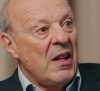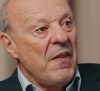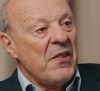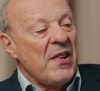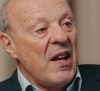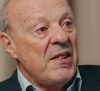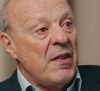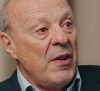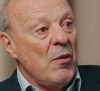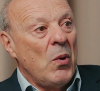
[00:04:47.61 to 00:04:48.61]
and the
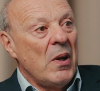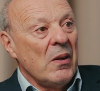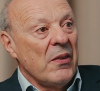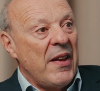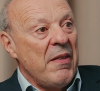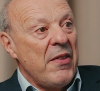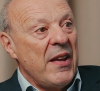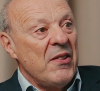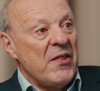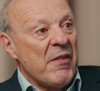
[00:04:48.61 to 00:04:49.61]
scientific world then
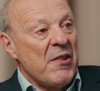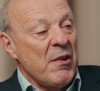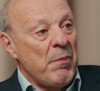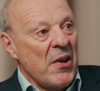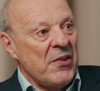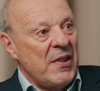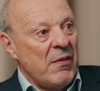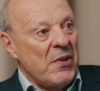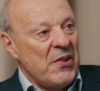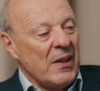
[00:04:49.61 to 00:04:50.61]
thinks there is a
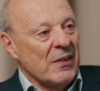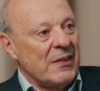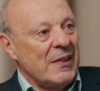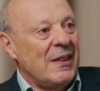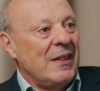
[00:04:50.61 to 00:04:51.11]
positive result,